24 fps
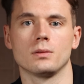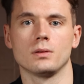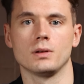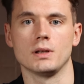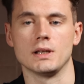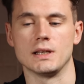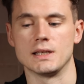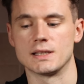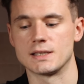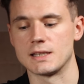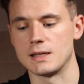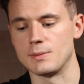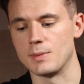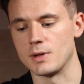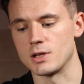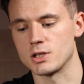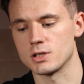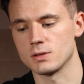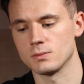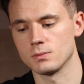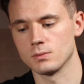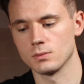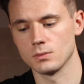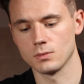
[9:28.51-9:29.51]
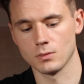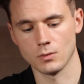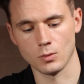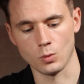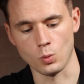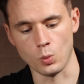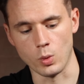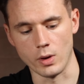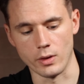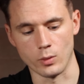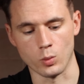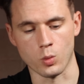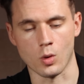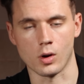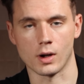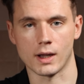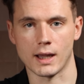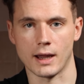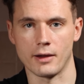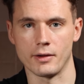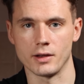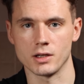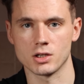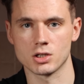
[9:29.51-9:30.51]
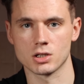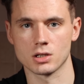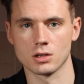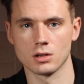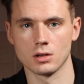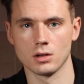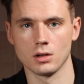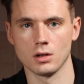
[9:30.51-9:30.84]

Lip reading: the steam engine with 1 carriage